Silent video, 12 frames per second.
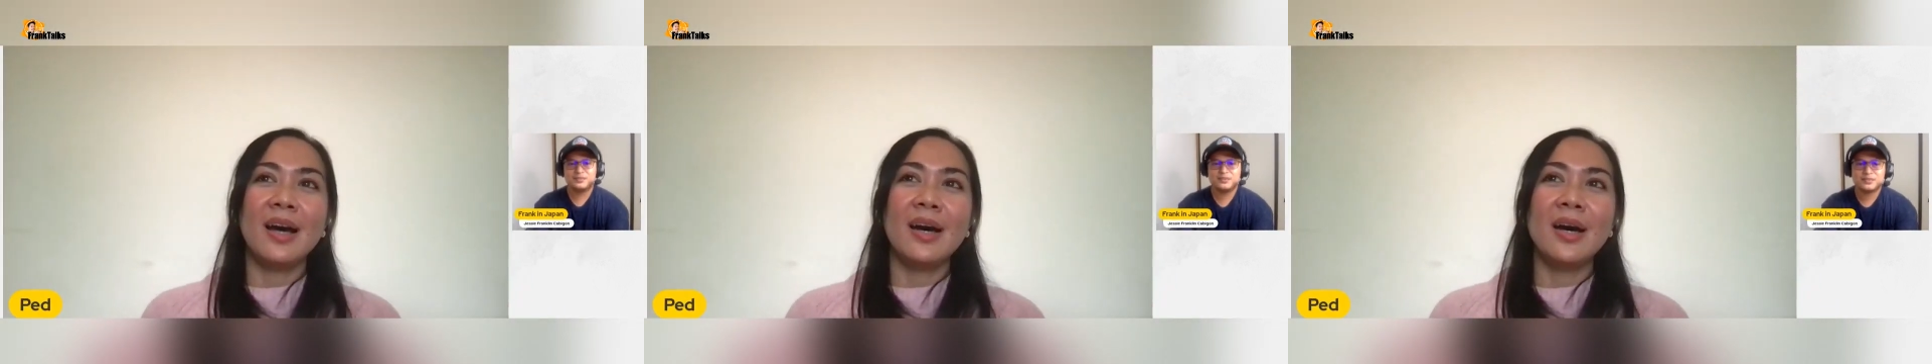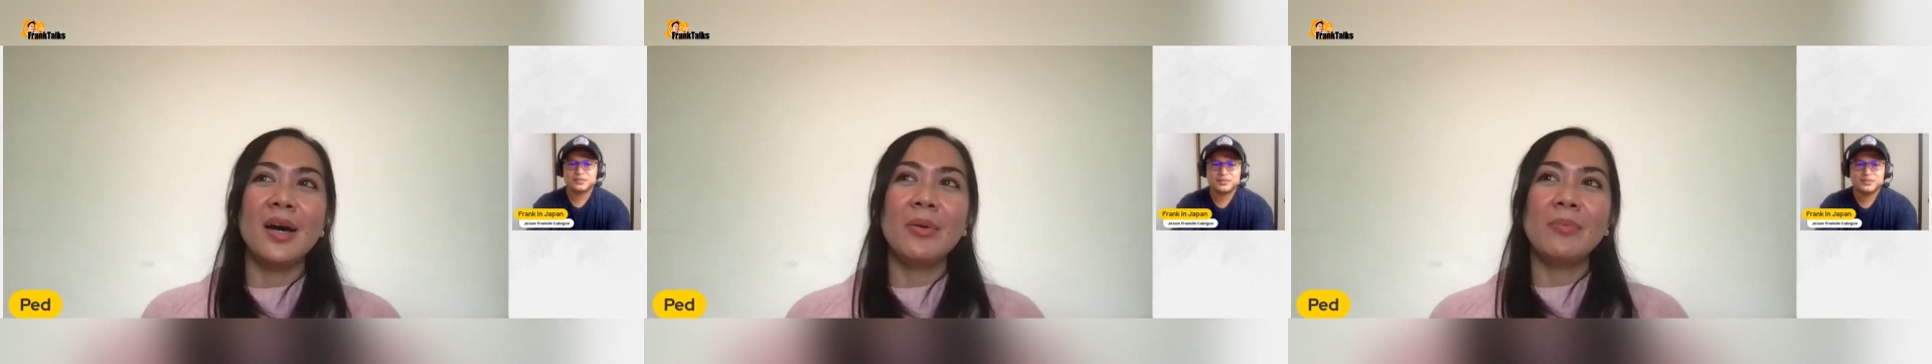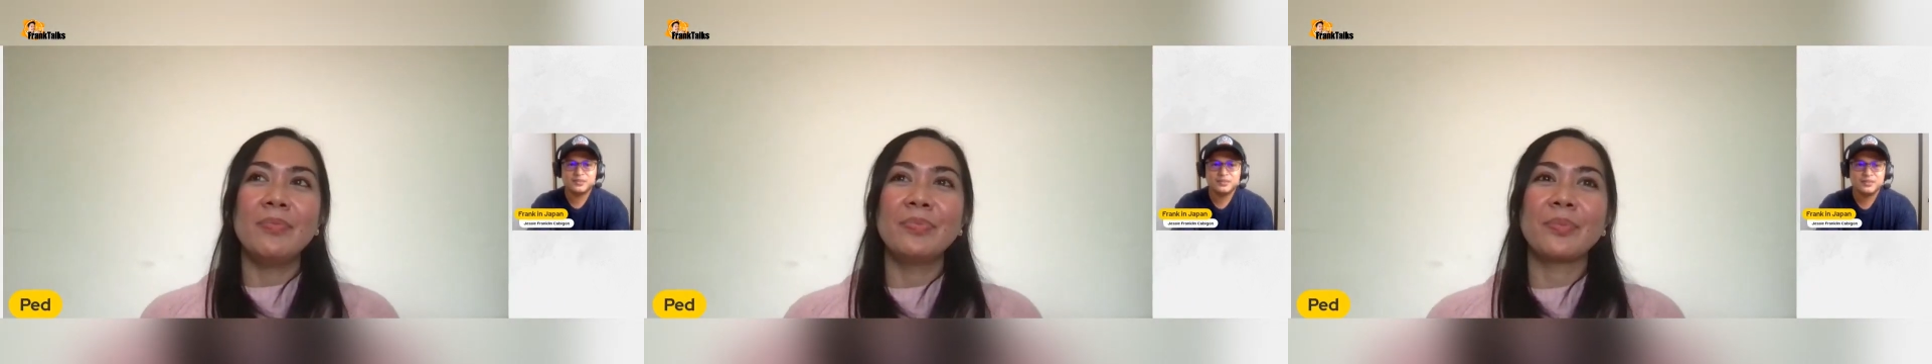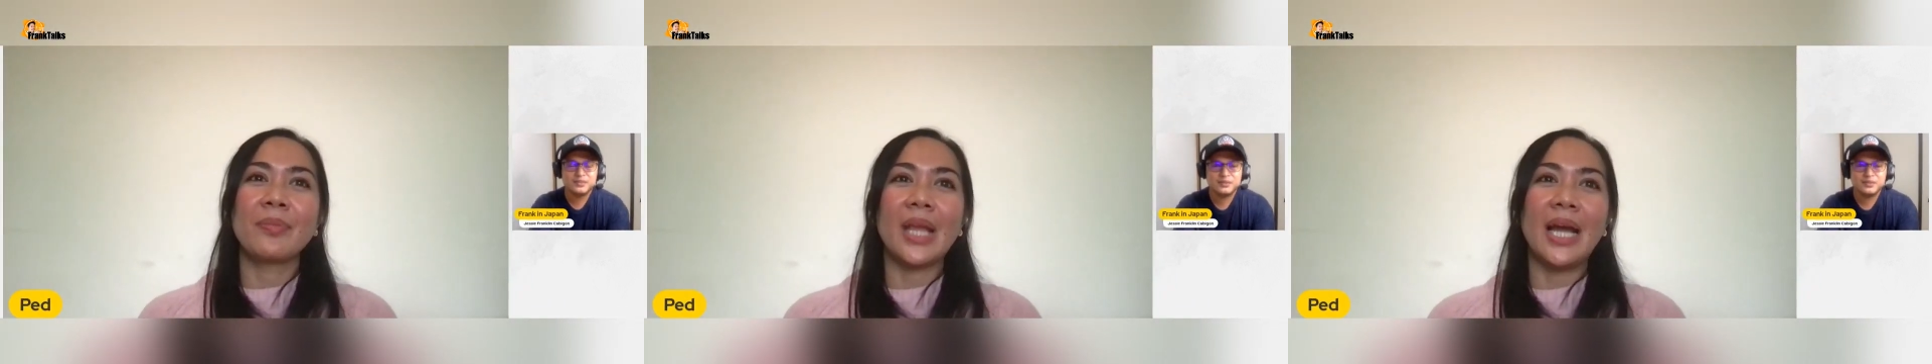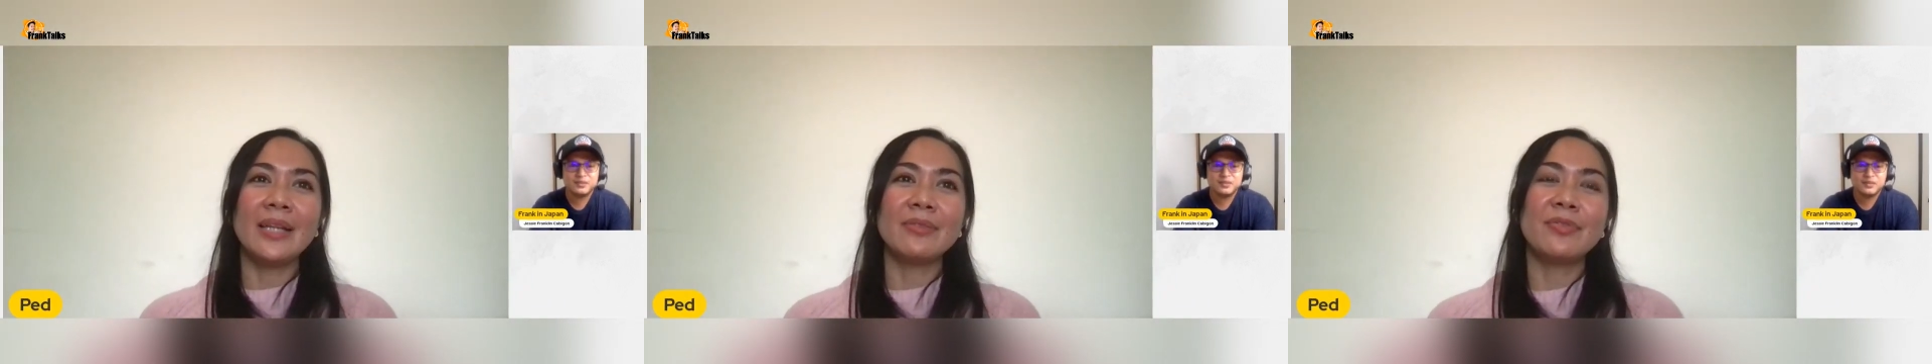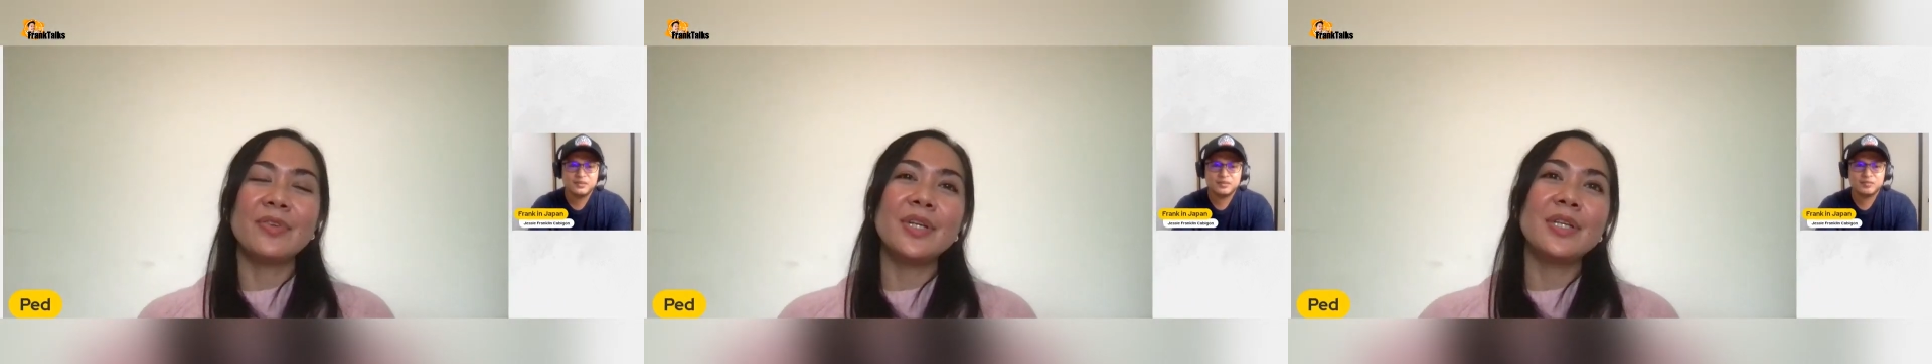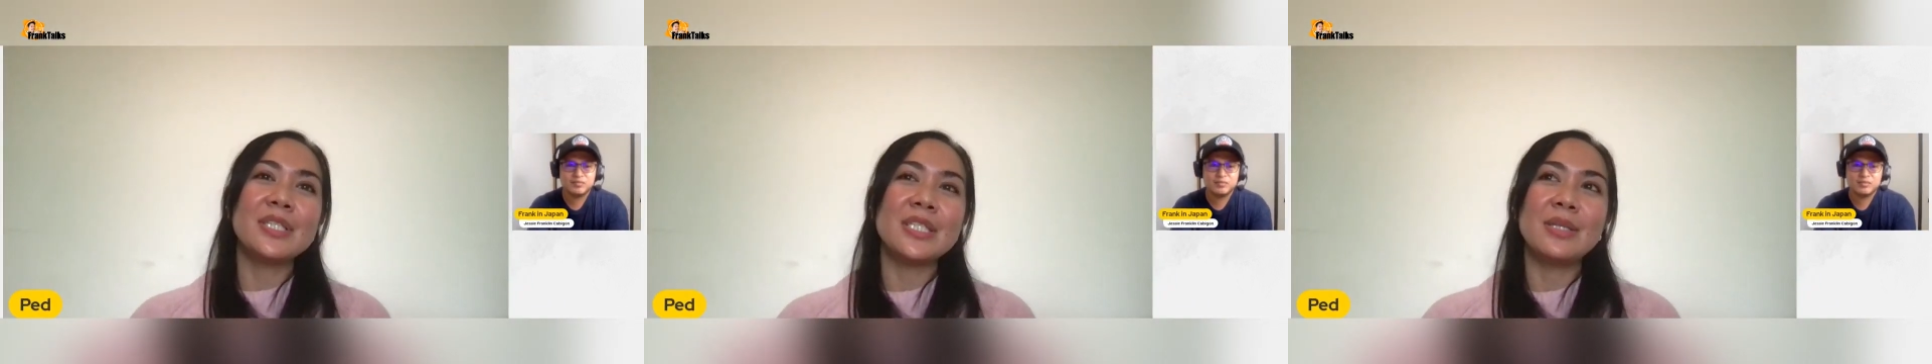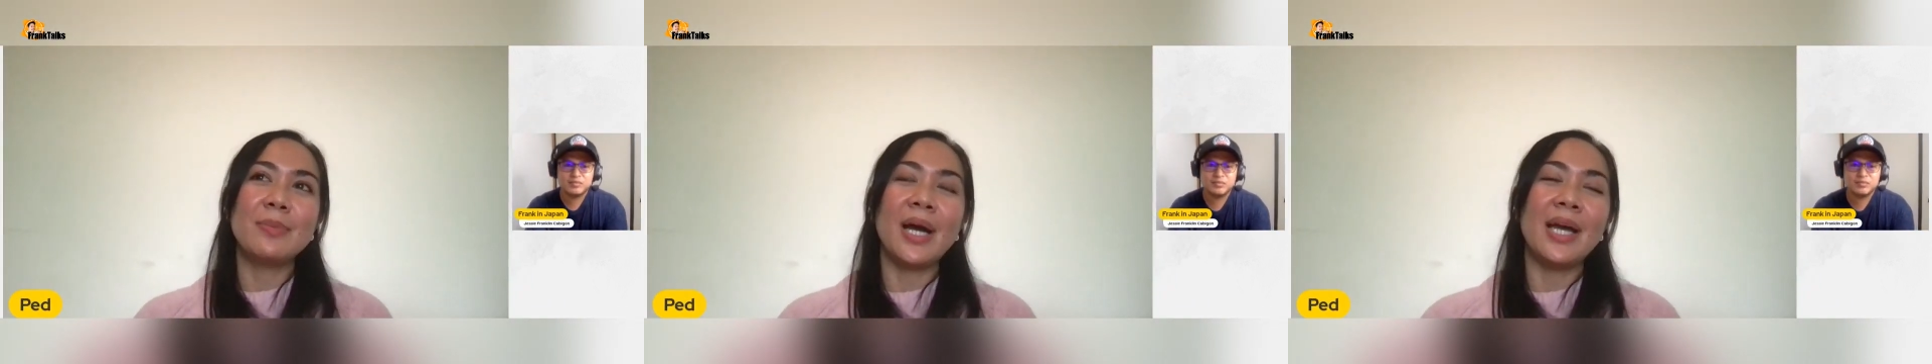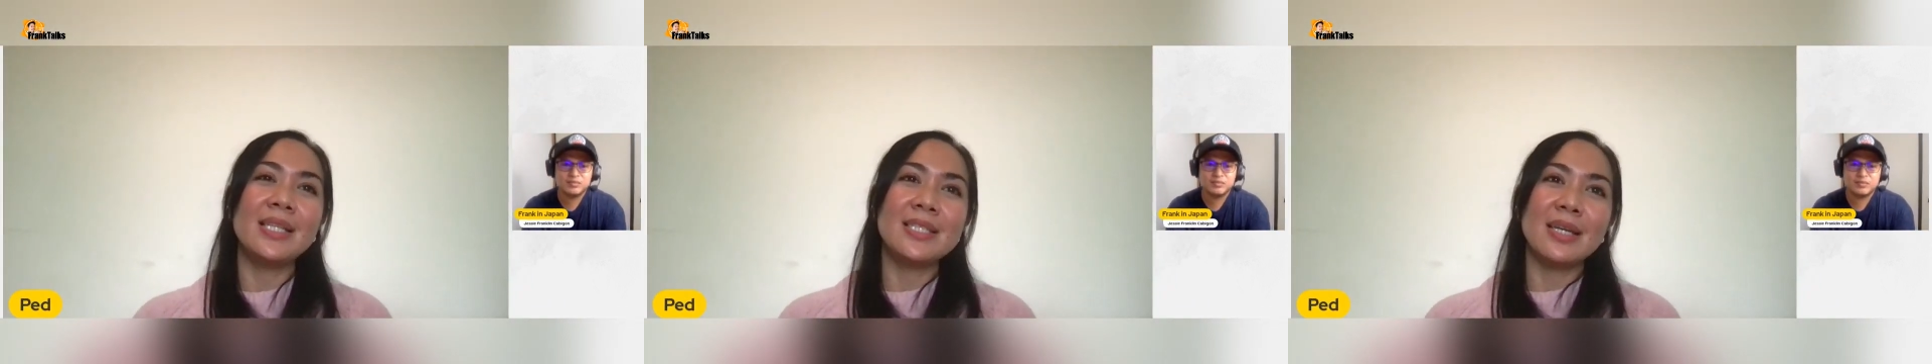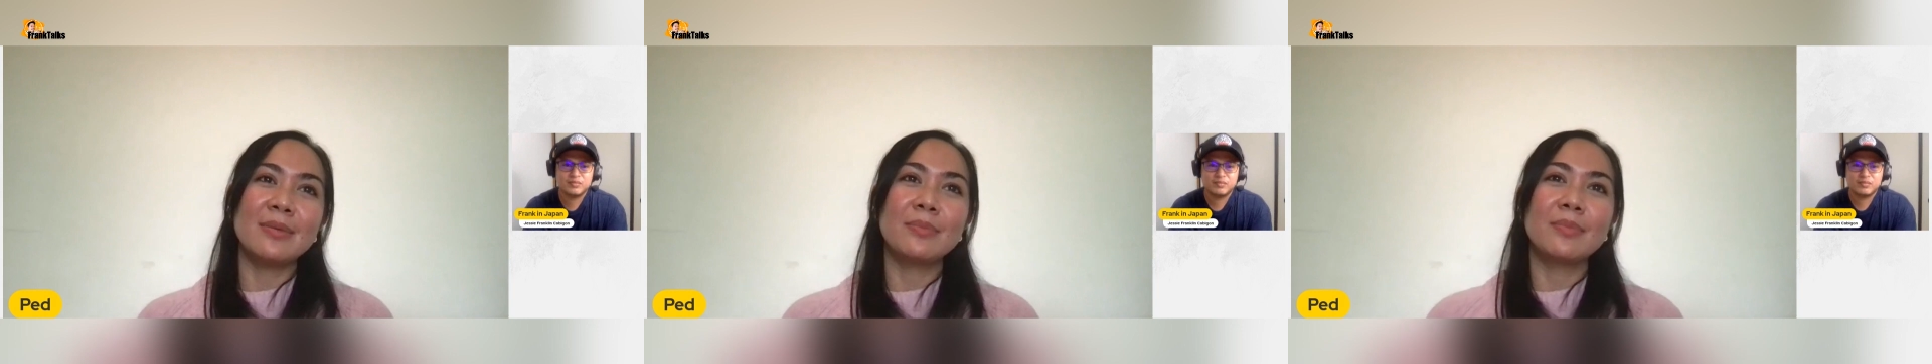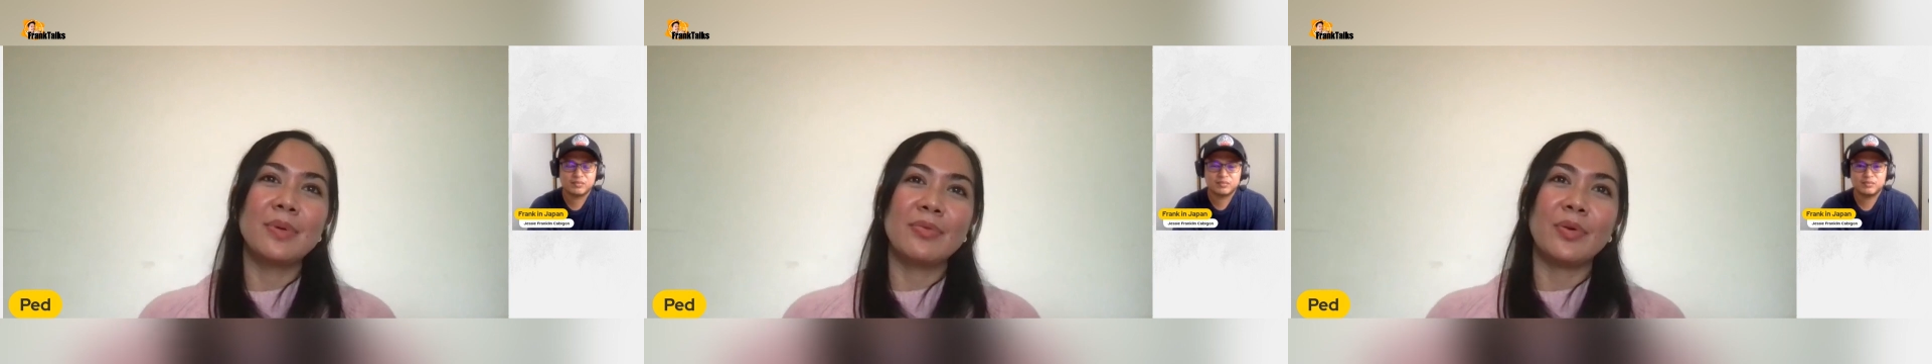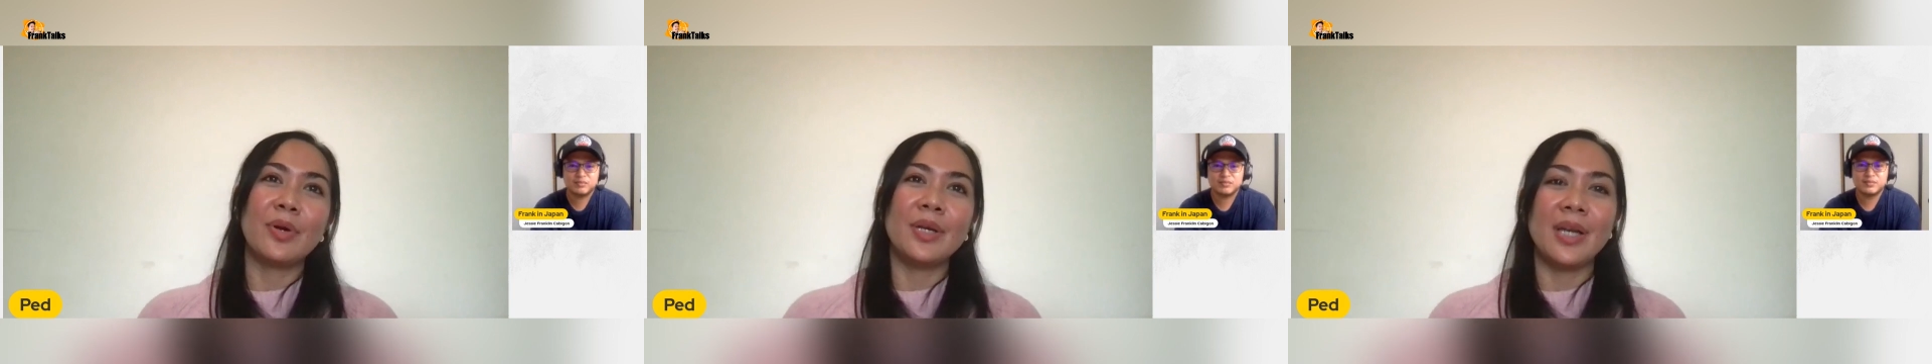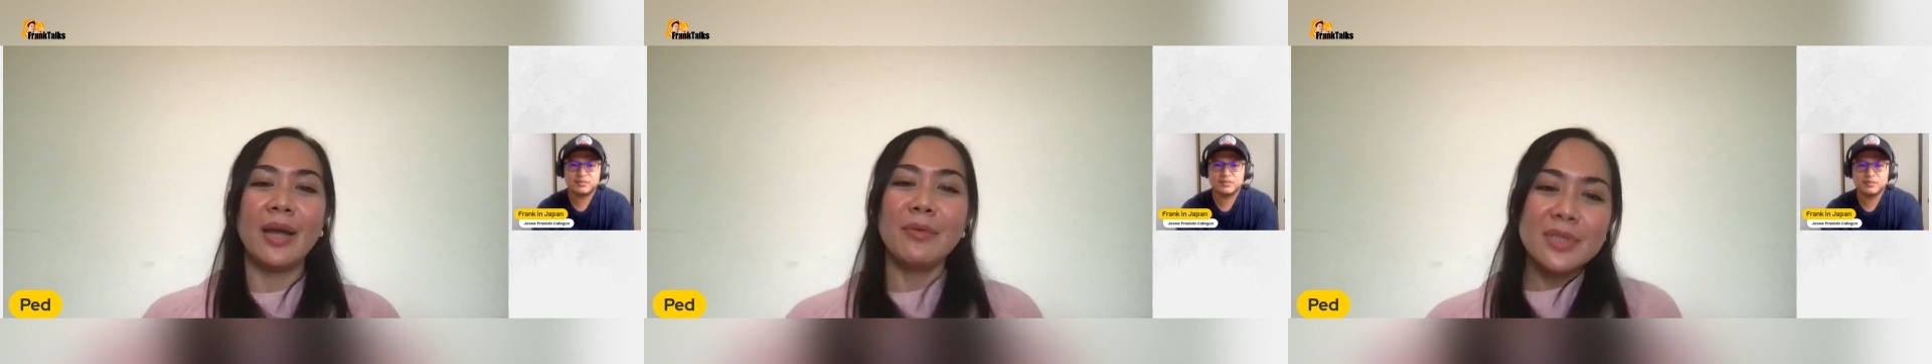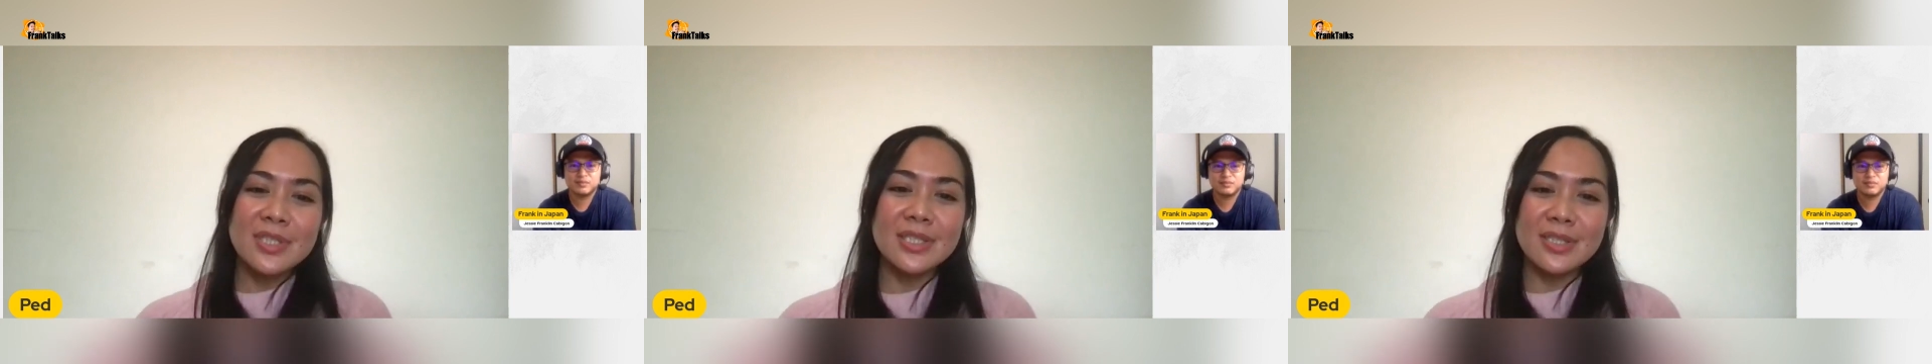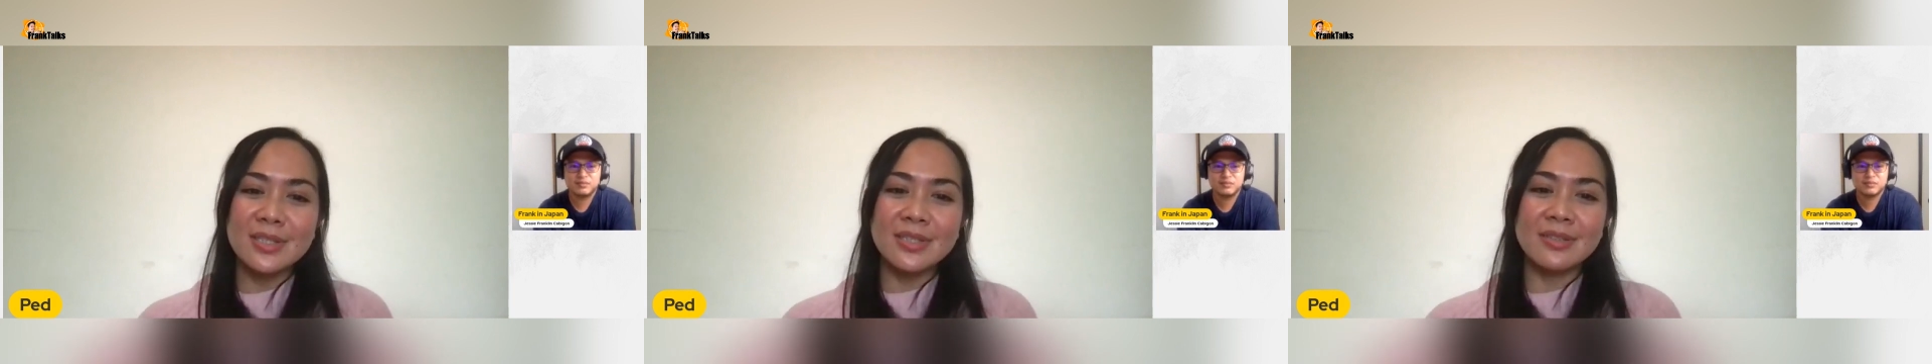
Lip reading: at first, diba, I said before, I will just,